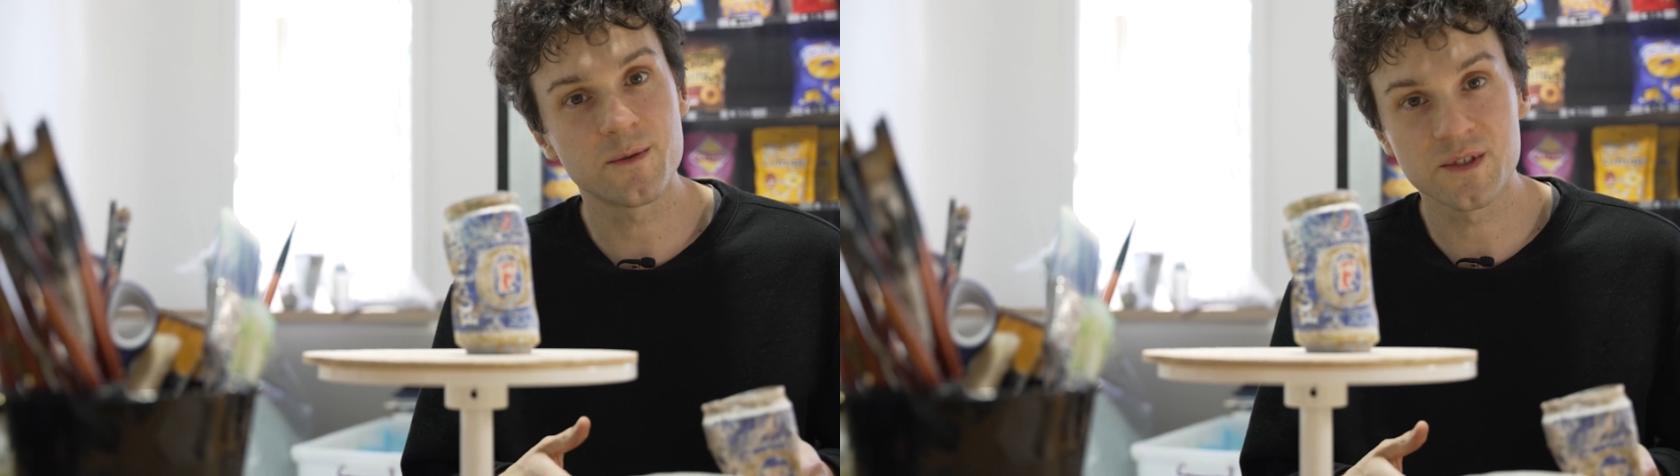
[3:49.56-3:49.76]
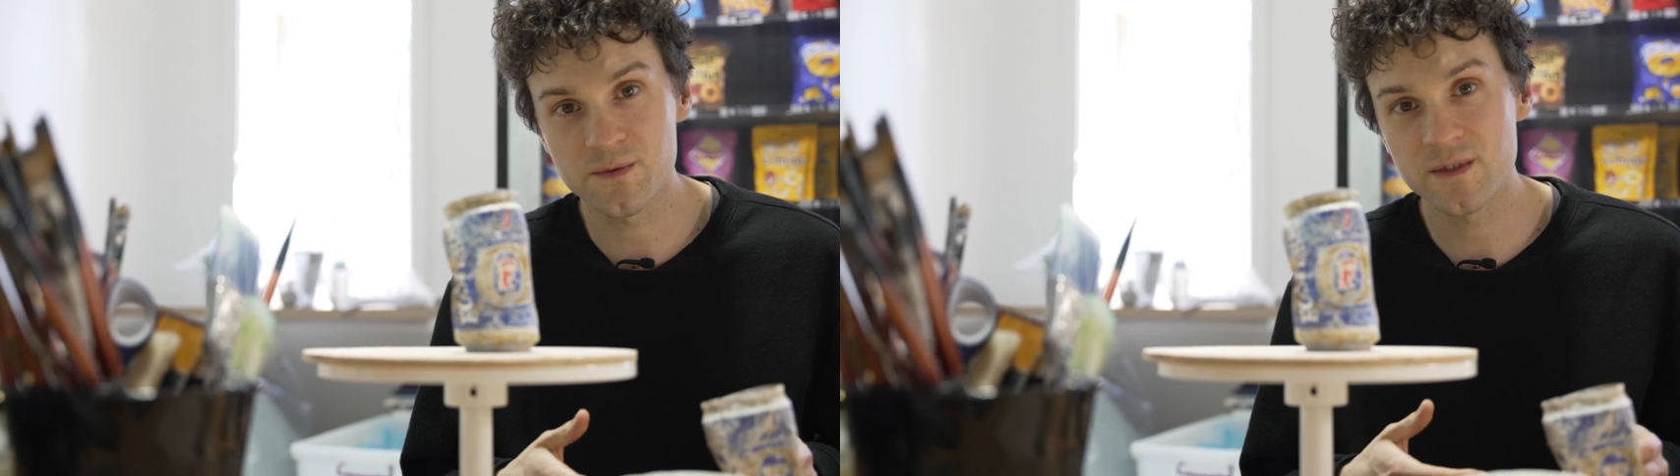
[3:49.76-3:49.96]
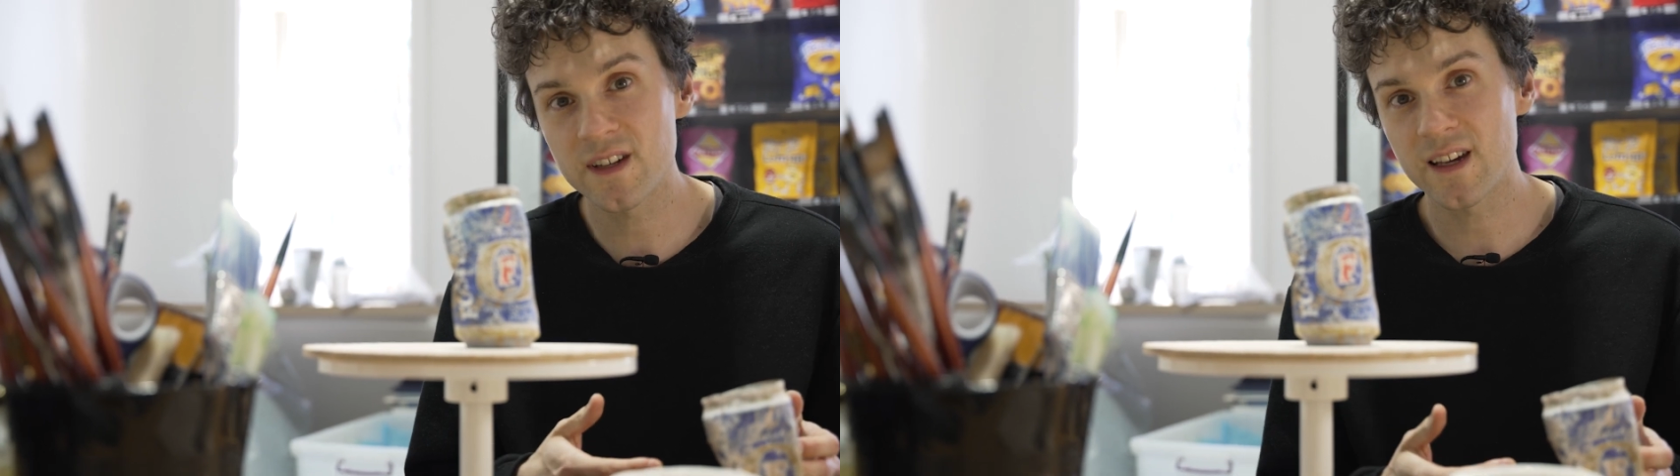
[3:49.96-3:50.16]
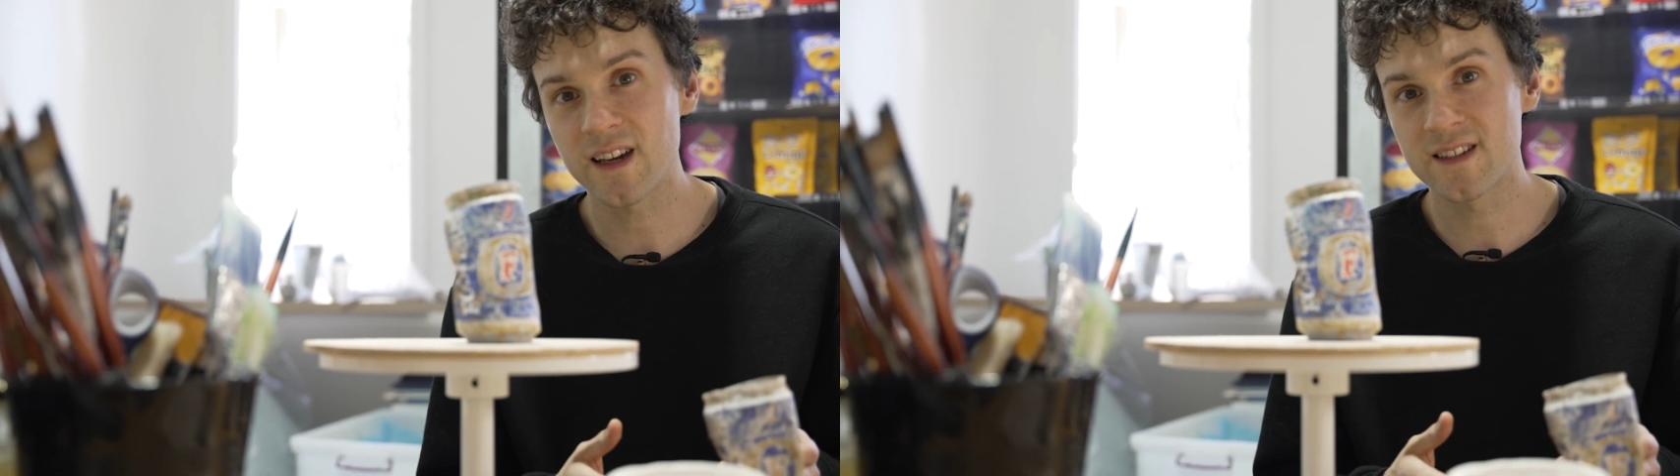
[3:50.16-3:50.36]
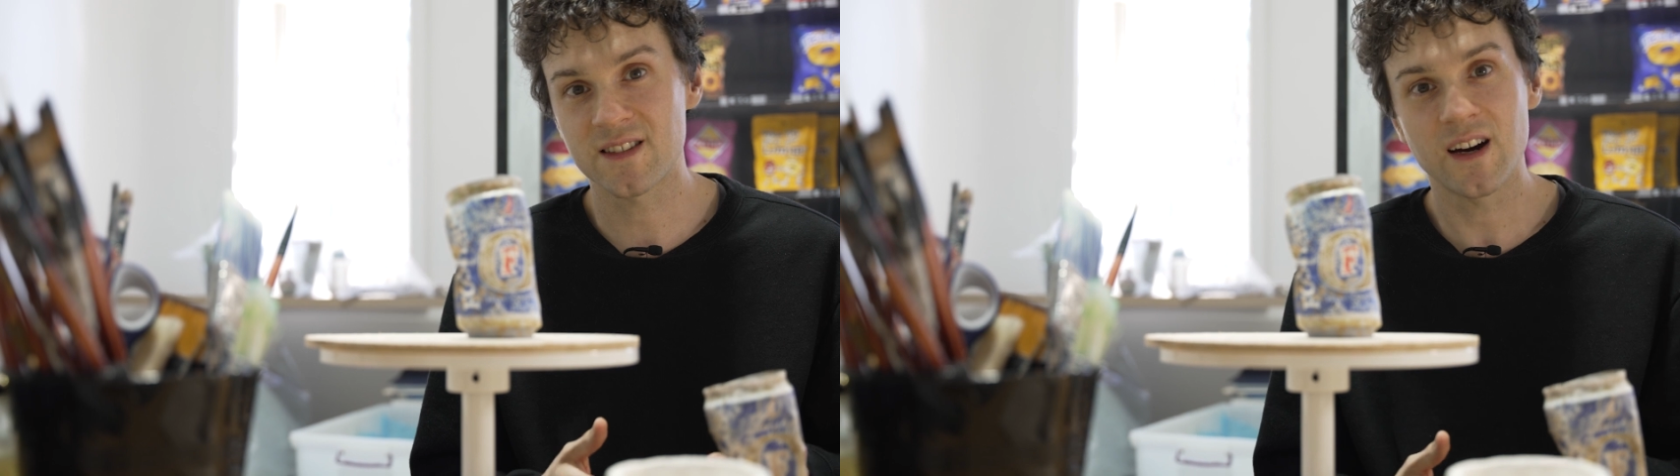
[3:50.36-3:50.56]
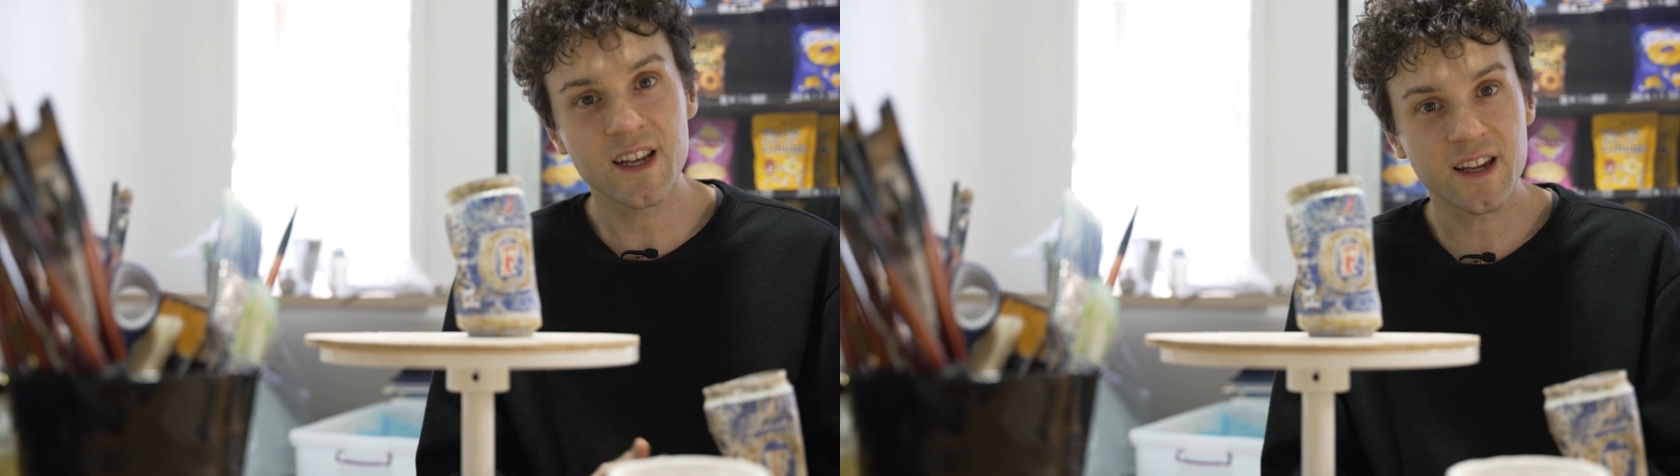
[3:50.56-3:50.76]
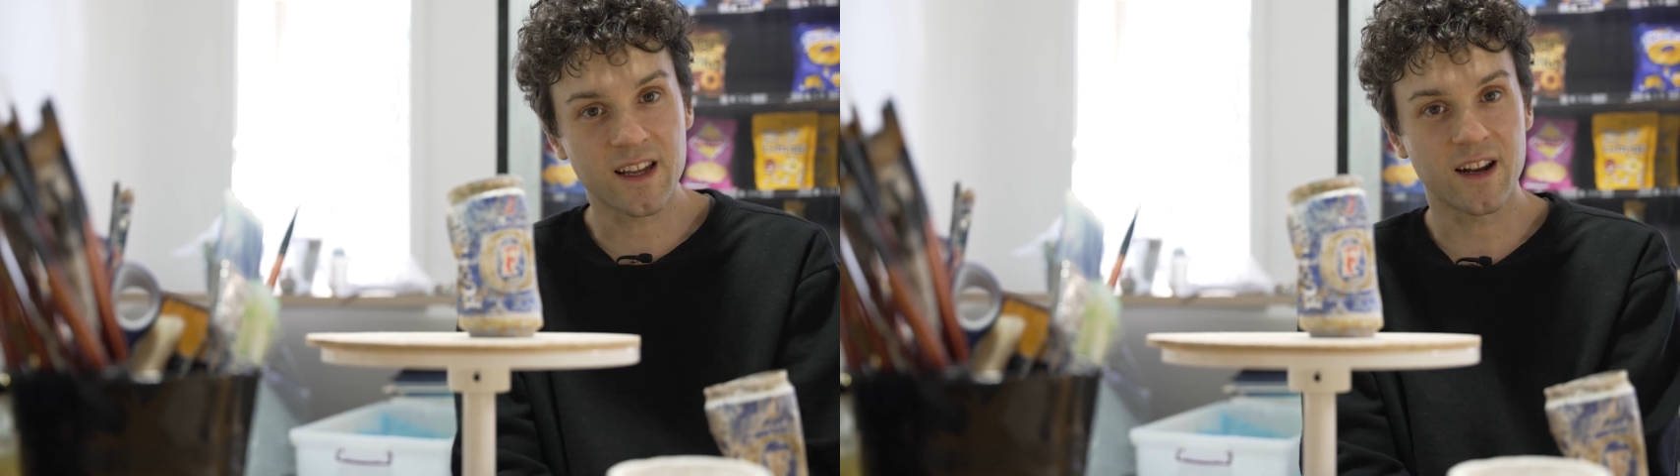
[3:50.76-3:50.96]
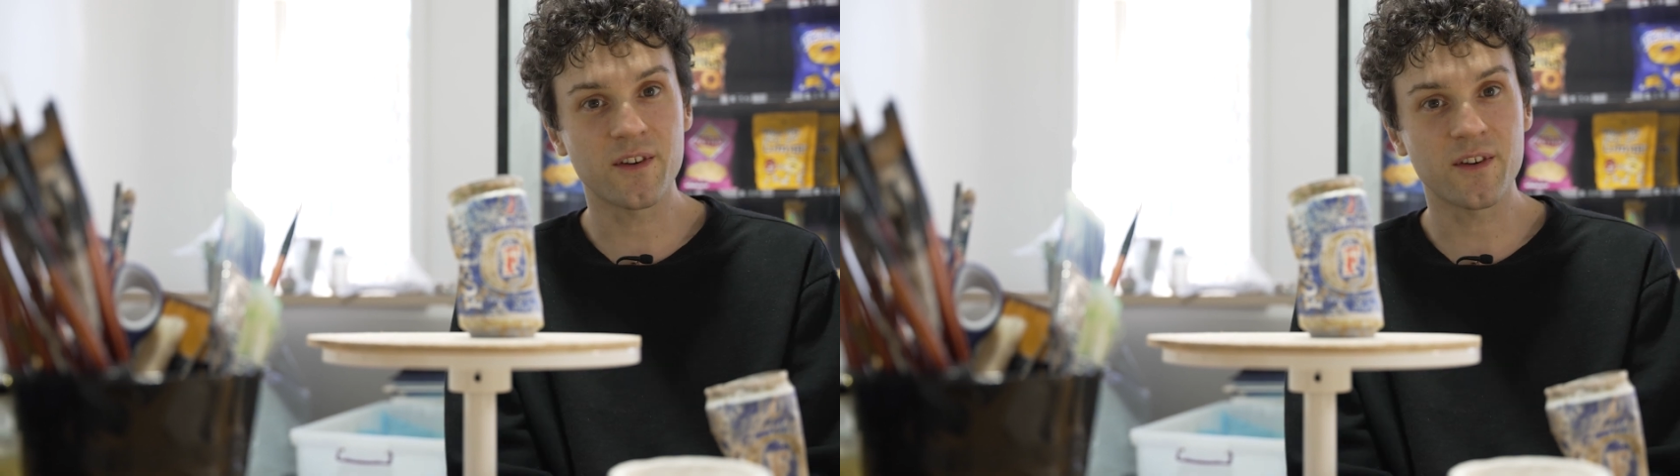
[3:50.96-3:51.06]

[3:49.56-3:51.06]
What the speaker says: it was really exciting and I